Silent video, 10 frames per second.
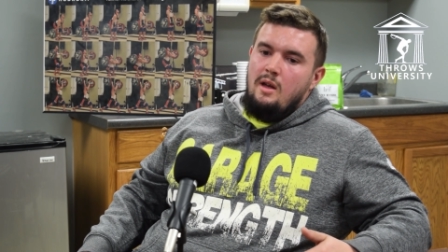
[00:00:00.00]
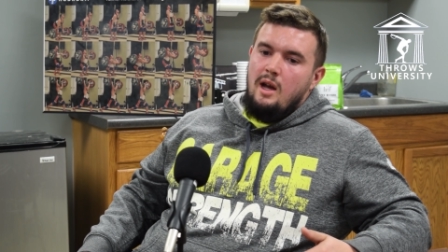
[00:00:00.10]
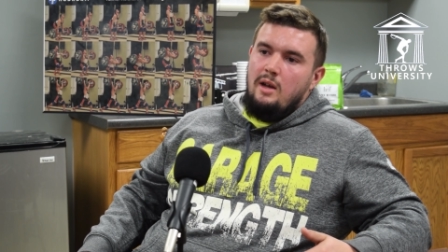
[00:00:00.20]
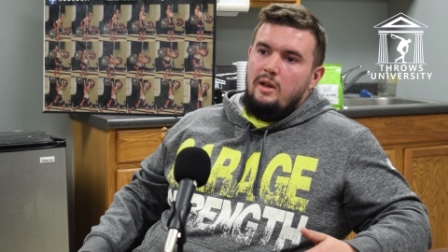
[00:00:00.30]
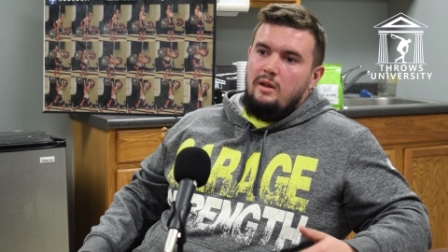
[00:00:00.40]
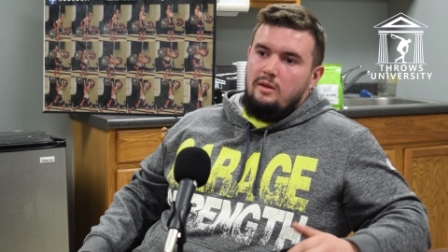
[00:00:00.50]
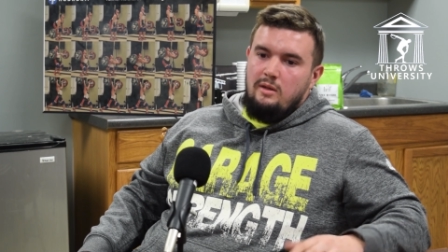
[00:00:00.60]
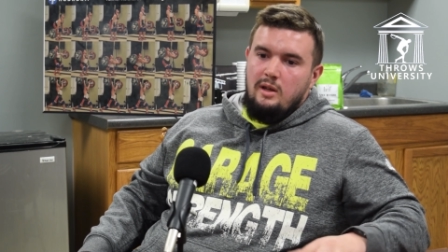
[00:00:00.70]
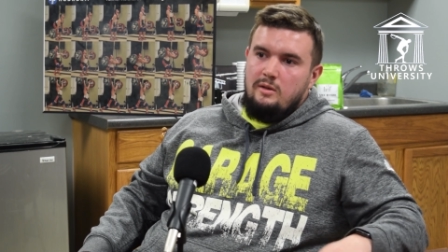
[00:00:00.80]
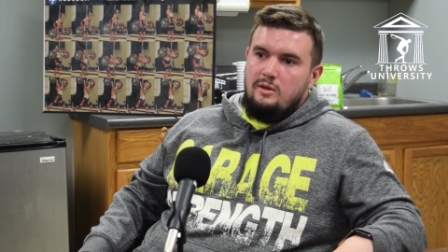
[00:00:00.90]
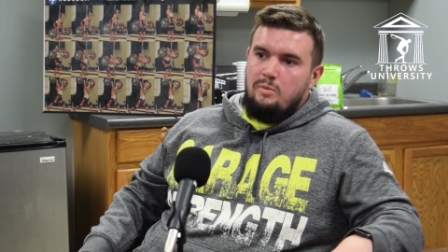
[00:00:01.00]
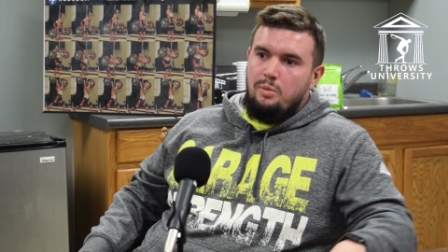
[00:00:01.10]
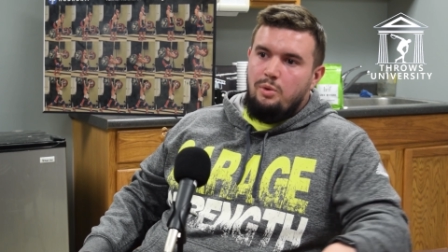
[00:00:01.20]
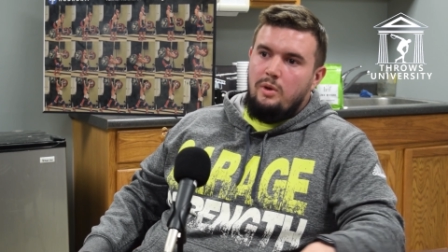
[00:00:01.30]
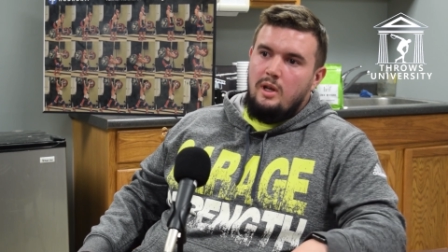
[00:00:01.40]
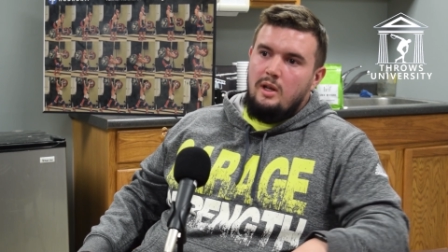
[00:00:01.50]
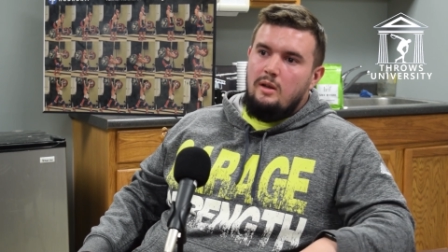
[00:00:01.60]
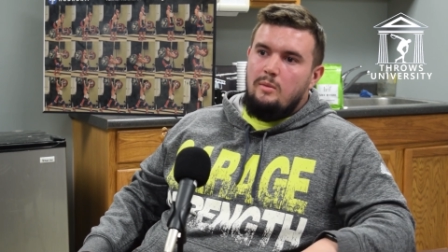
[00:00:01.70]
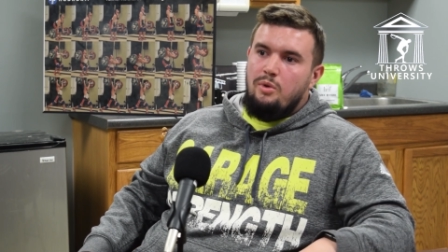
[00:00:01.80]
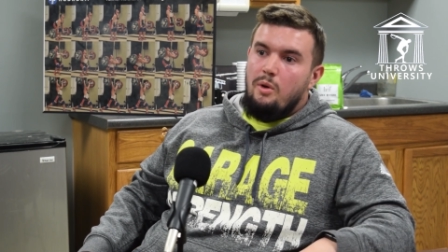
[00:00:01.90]
and then there's like just
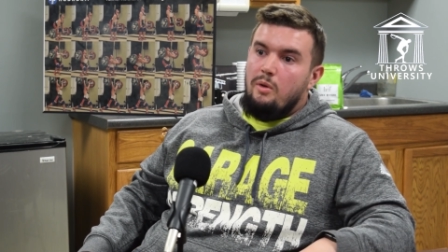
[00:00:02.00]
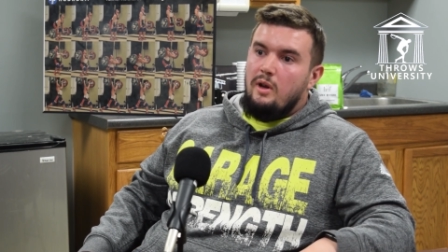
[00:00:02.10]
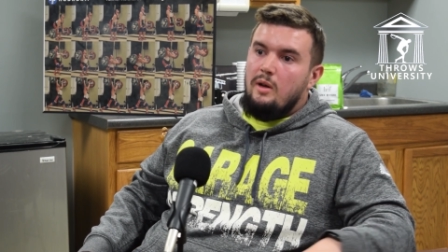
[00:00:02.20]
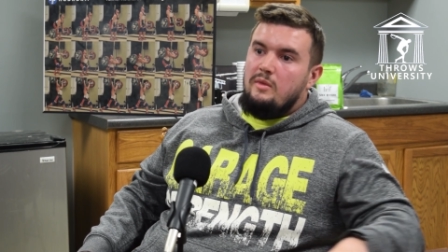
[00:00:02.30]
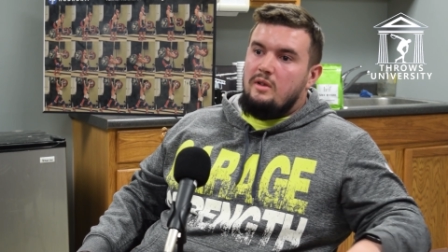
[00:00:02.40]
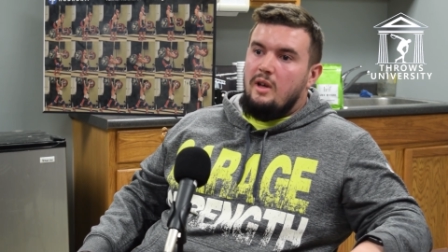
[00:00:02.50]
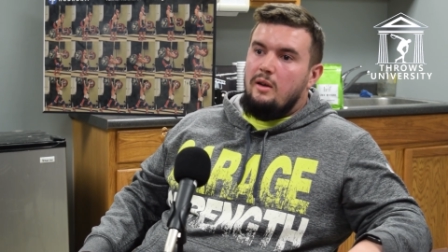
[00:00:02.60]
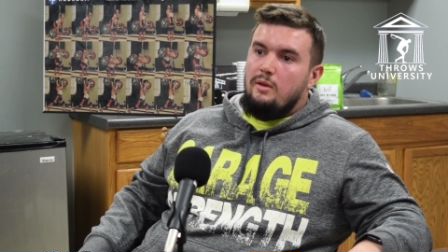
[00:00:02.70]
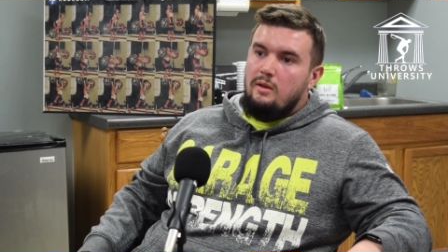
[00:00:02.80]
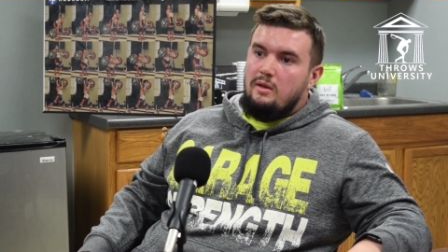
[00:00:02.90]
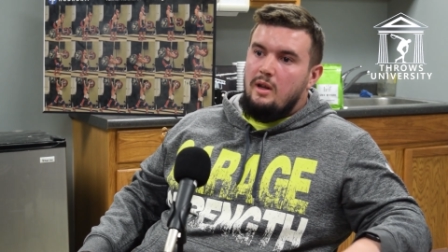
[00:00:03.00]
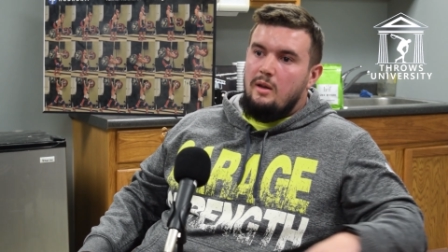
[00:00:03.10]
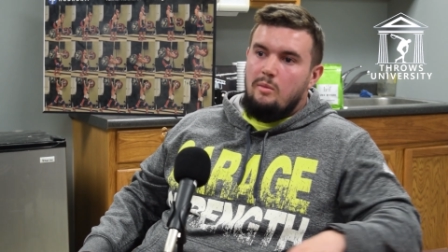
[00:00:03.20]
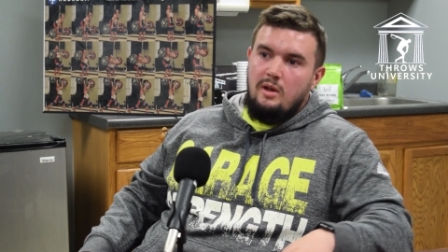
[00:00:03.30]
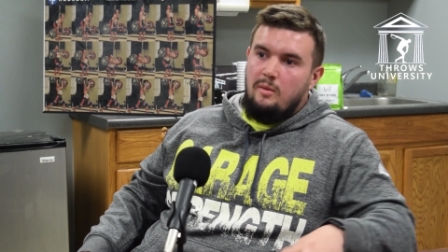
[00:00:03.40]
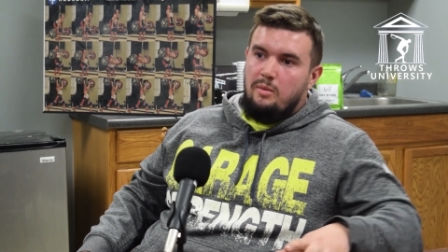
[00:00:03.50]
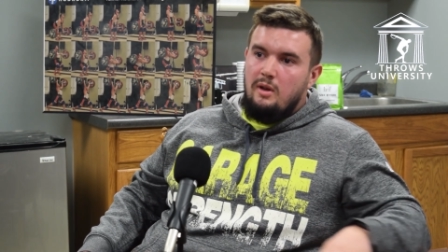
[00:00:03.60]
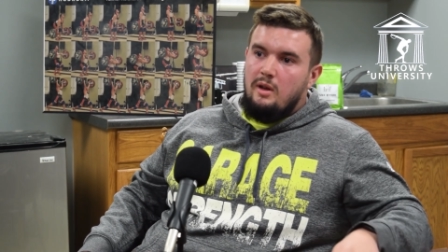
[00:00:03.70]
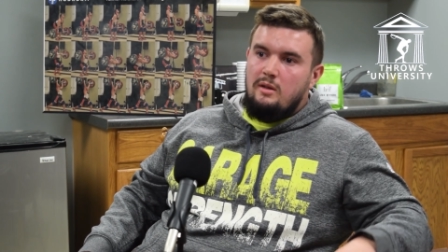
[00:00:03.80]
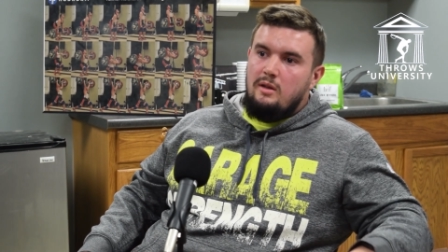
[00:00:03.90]
pre-programmed cycles that he
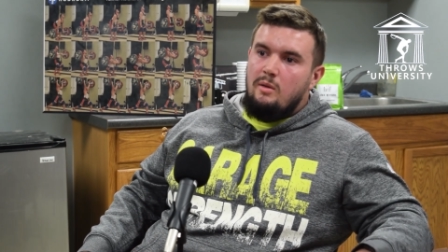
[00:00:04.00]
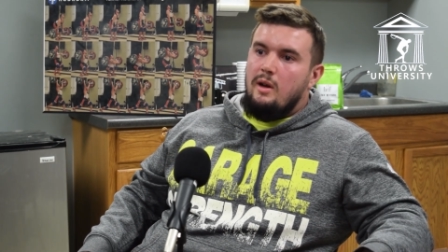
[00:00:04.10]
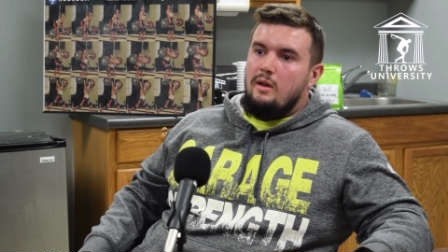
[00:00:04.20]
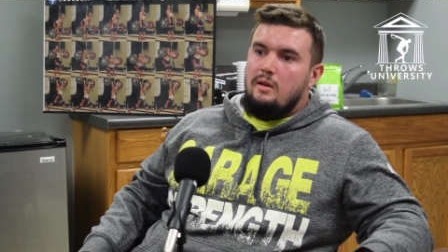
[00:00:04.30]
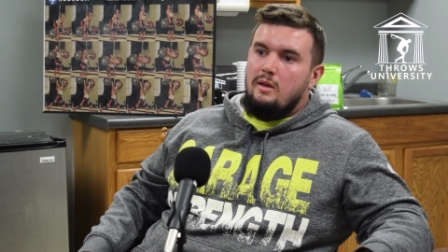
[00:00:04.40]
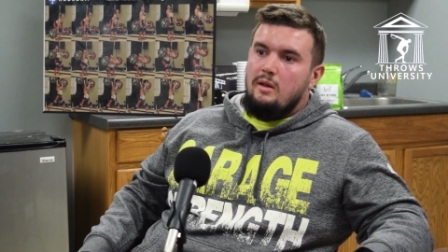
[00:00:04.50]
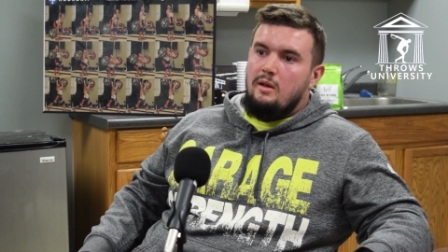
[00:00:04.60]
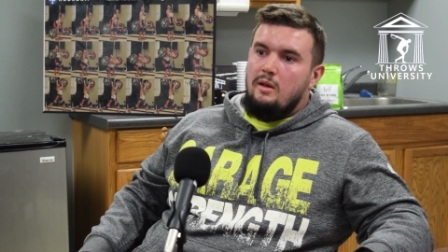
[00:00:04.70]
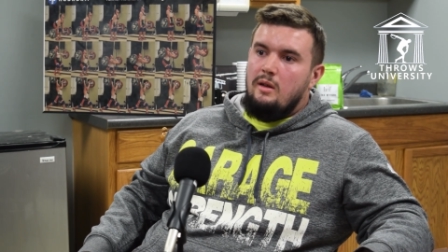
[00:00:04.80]
manipulates throughout the.